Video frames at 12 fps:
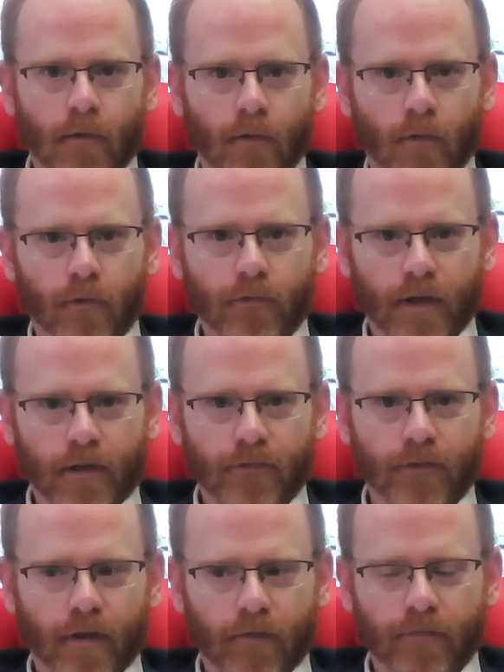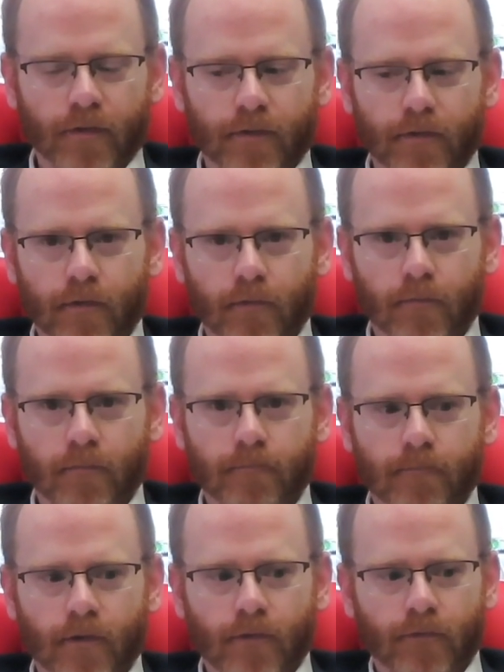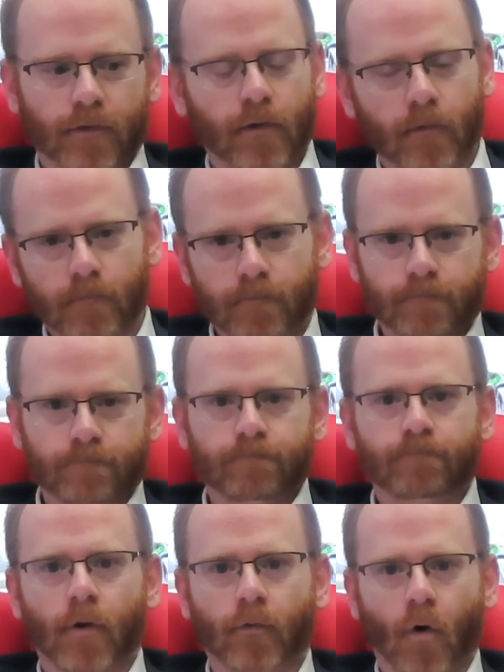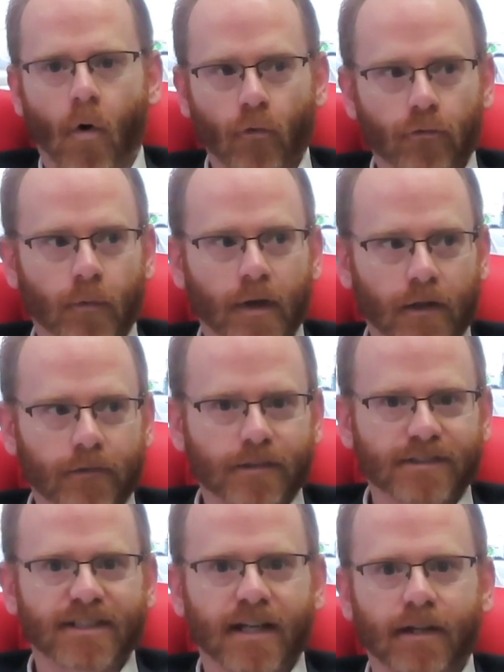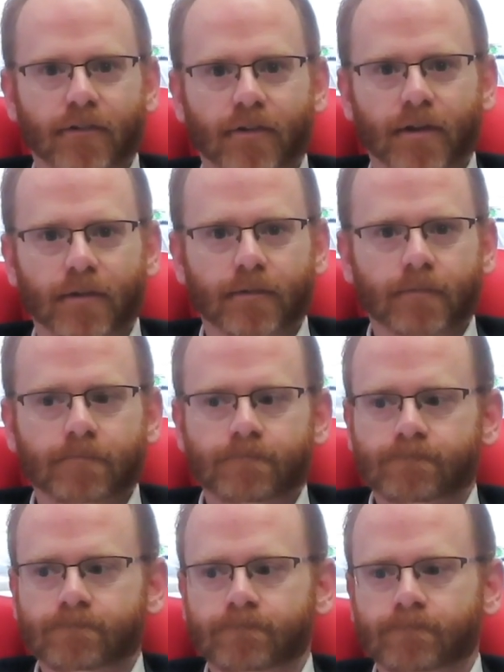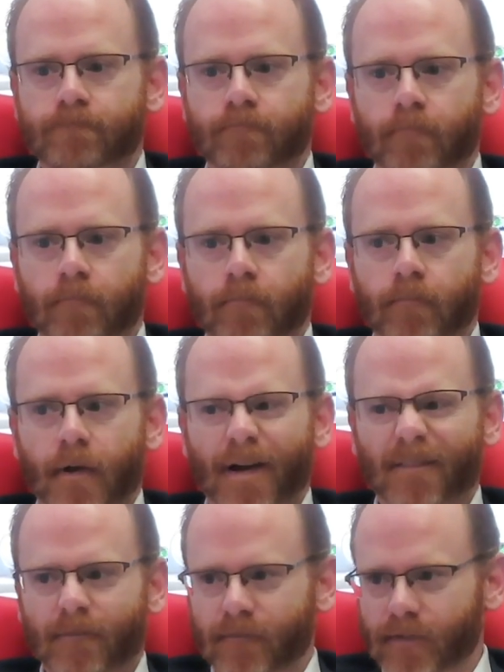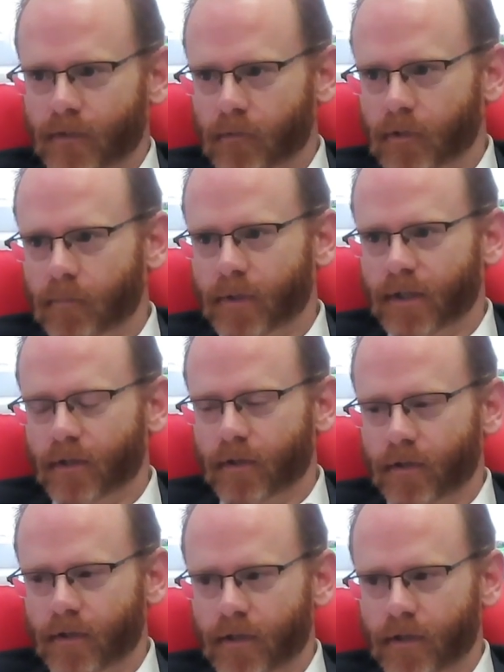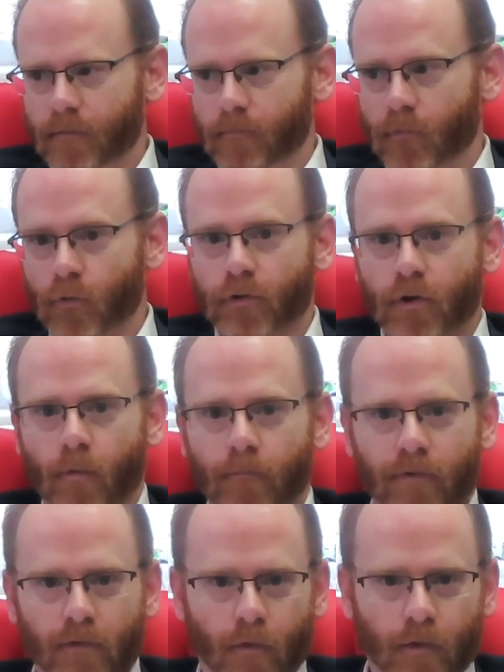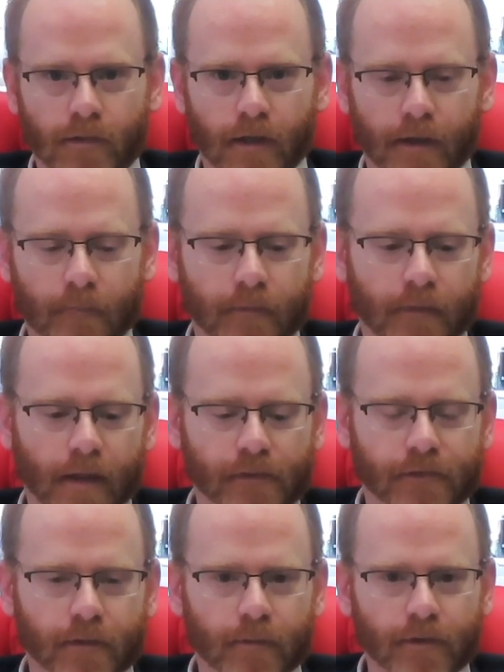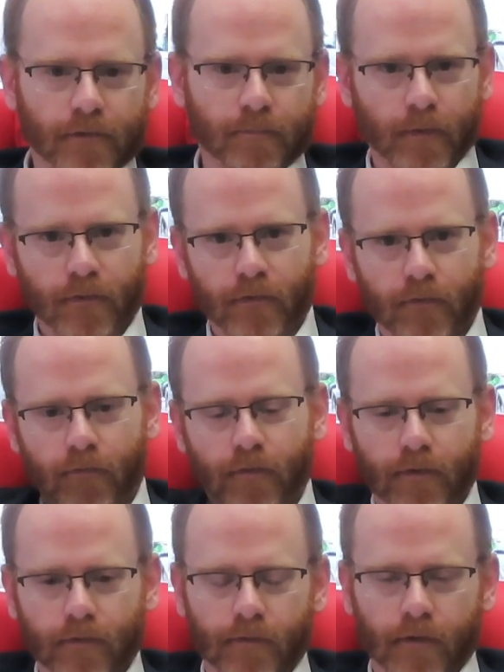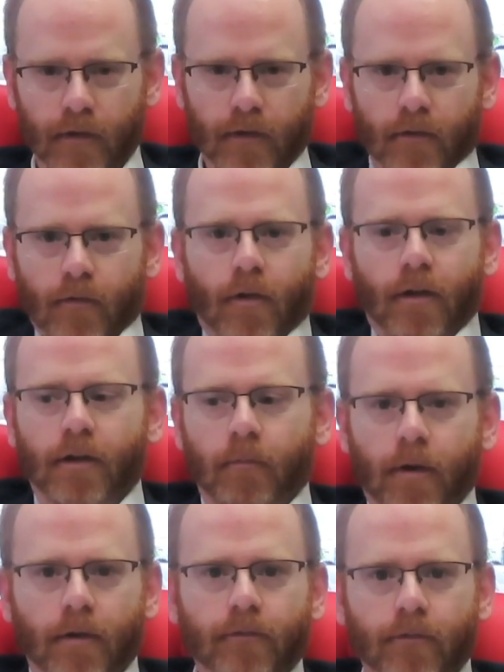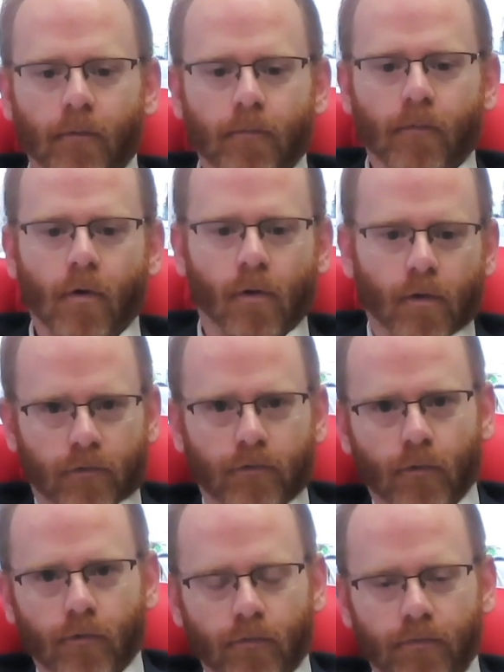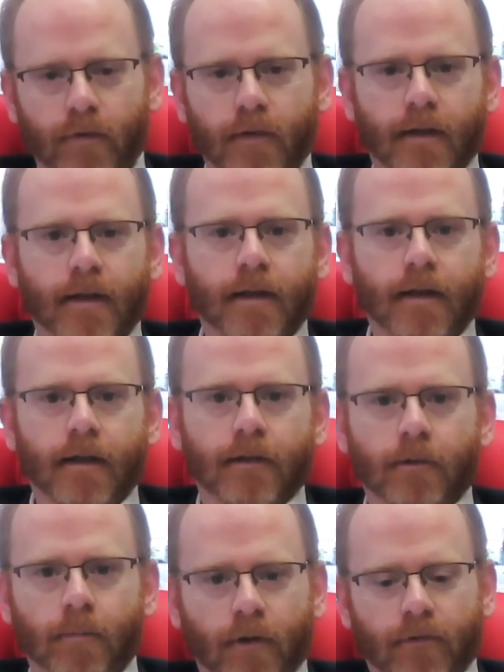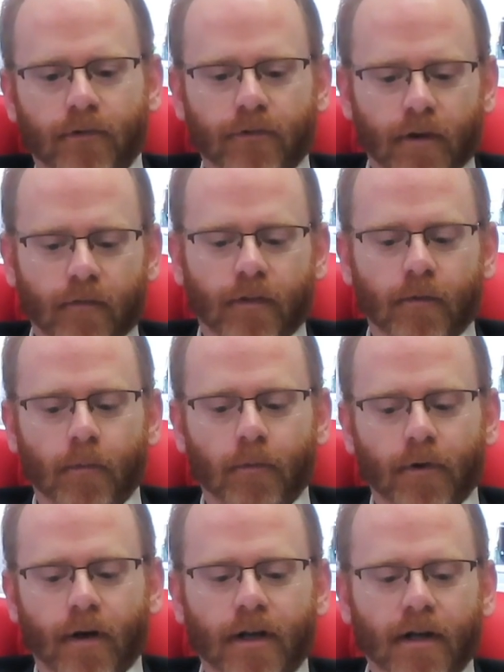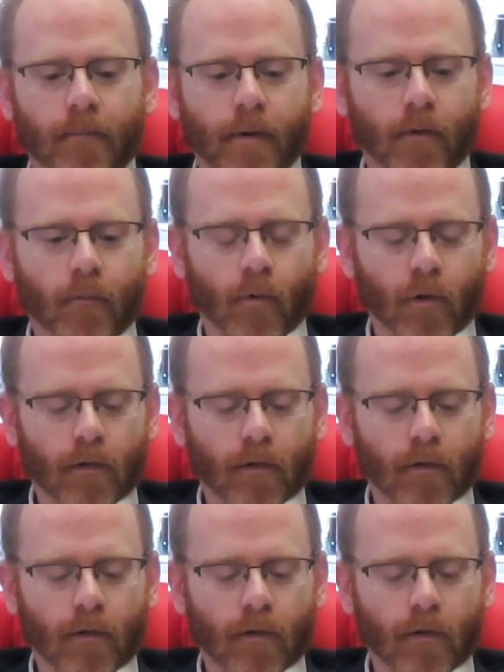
all this kind of stuff, and because there's also an excellent chance that I'm going to be in a nursing home for a long time, and that's going to be expensive. And anyway, so all this sort of depressing stuff, and then we were talking about